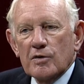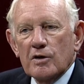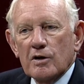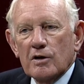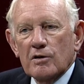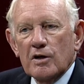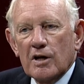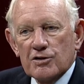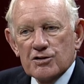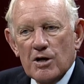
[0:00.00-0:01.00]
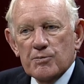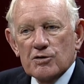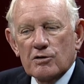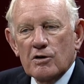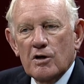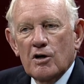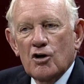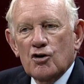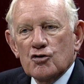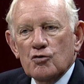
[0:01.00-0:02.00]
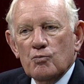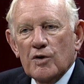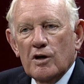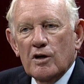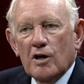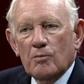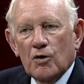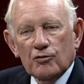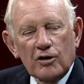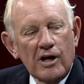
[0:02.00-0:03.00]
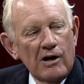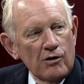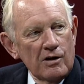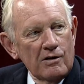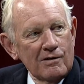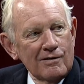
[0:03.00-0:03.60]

at inception to be a multi-county